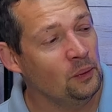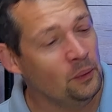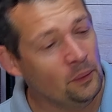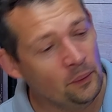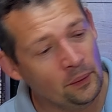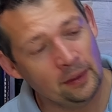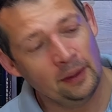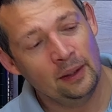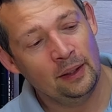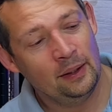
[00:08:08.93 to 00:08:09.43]

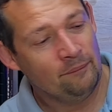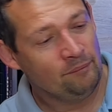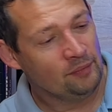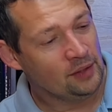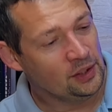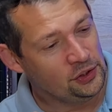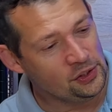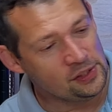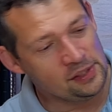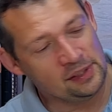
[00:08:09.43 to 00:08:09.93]
Or
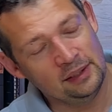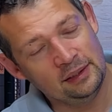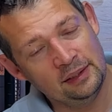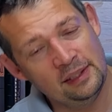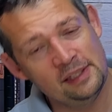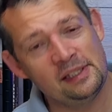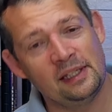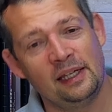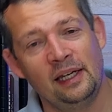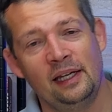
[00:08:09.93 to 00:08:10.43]
just in
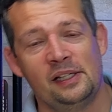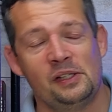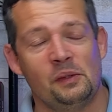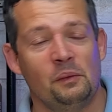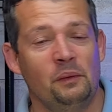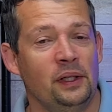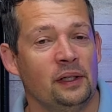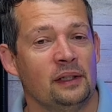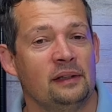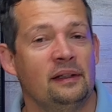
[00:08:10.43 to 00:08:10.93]
this case,
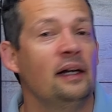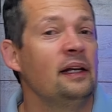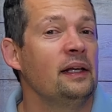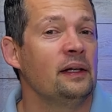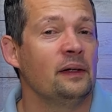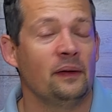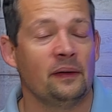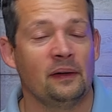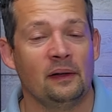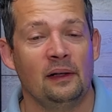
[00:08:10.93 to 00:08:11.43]
we are
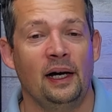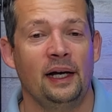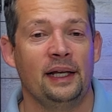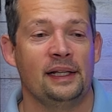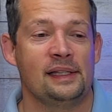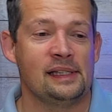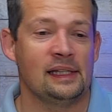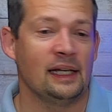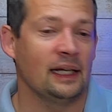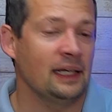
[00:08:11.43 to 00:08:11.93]
telling our
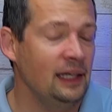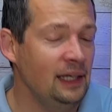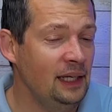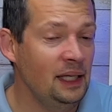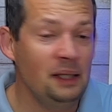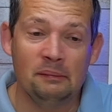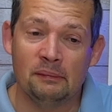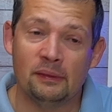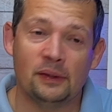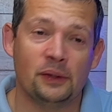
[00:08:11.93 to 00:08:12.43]
clients like,
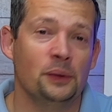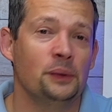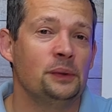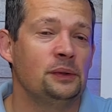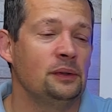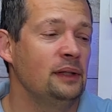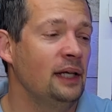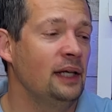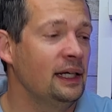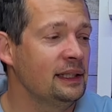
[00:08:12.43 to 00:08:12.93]
hey, go
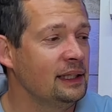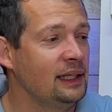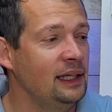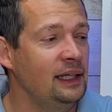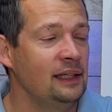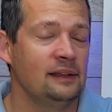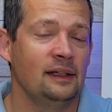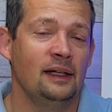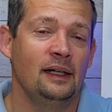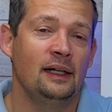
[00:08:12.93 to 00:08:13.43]
to
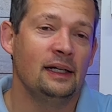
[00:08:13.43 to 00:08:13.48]
Netgate,